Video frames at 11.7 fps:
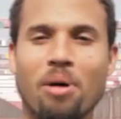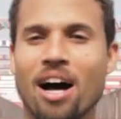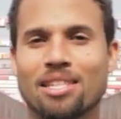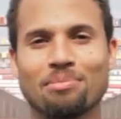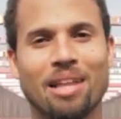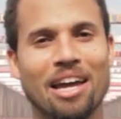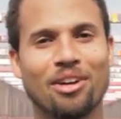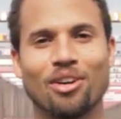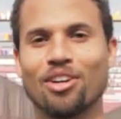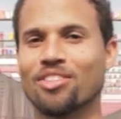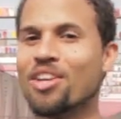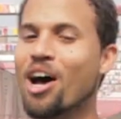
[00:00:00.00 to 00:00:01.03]
possum-like
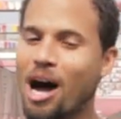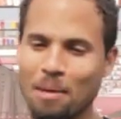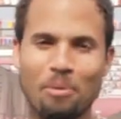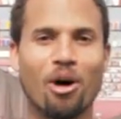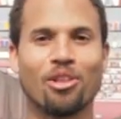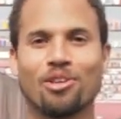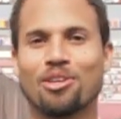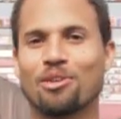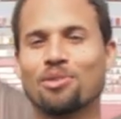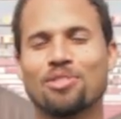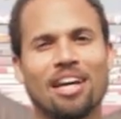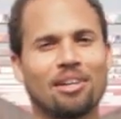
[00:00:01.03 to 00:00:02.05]
girls up onto the Q
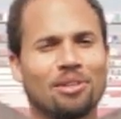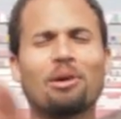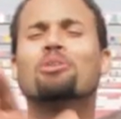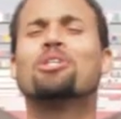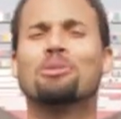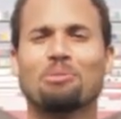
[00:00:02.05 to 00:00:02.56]
side. Don't you